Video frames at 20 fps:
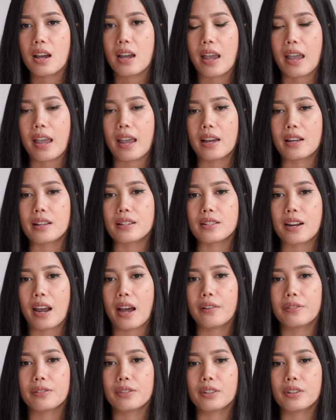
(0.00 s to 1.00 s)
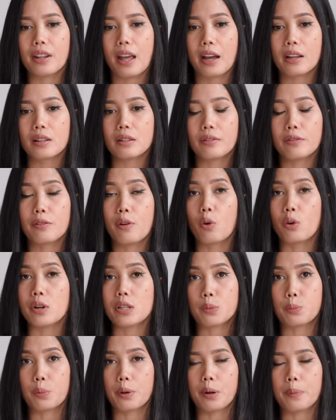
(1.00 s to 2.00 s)
and after that of
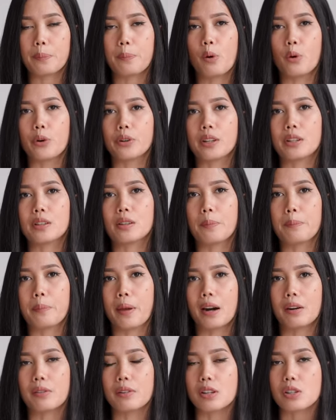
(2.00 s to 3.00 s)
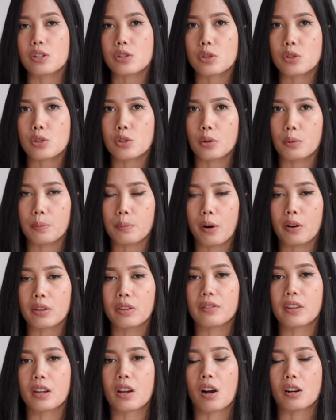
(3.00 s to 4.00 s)
course we reported the marriage to both of
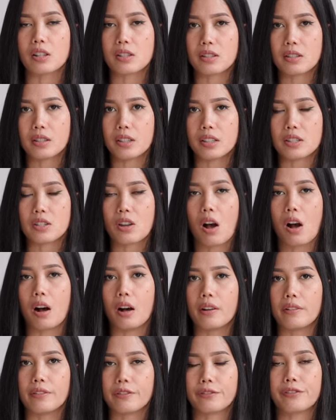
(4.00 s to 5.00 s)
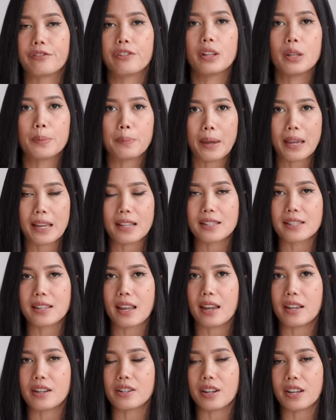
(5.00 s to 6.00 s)
the consulates of Philippines
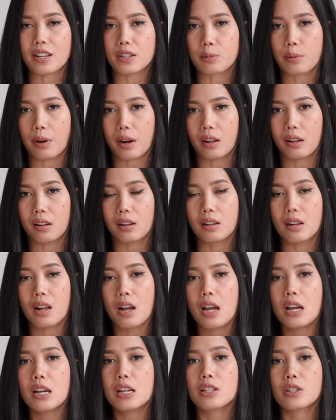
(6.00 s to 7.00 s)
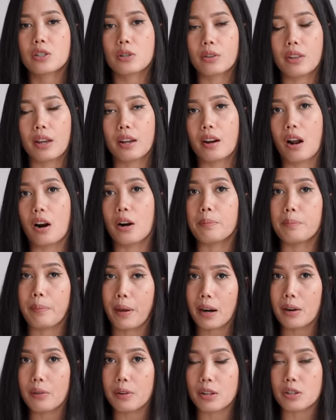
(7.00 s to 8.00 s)
and Israel. So then our
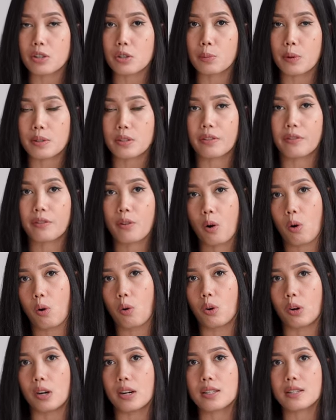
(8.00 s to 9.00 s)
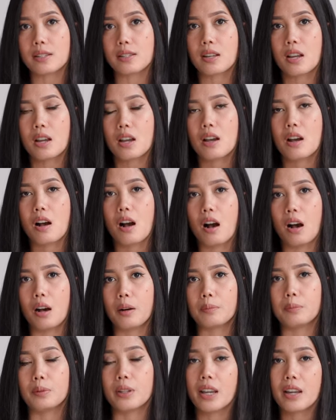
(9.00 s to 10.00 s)
marriage was of course
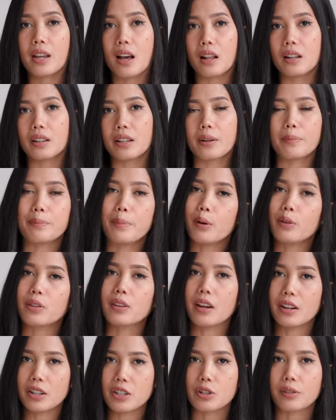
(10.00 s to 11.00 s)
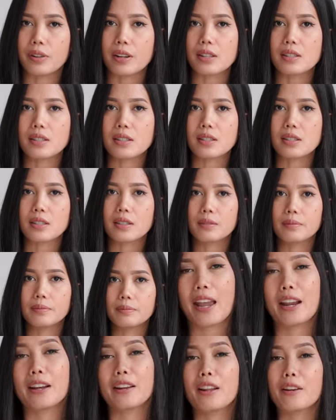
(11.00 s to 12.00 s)
um, legal in both countries.
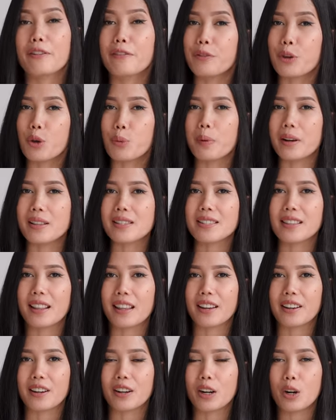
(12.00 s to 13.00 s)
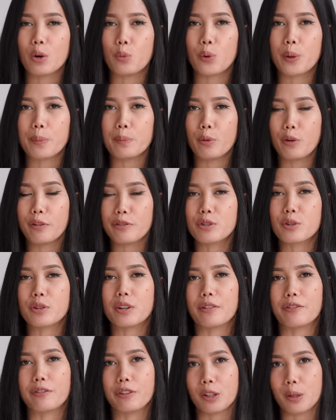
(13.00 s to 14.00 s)
And then a few months later we moved to the
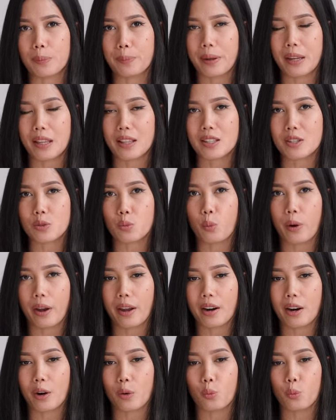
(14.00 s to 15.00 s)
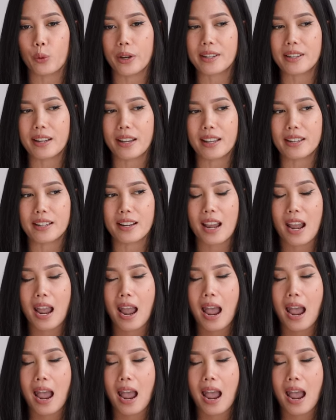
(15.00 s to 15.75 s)
Philippines where we did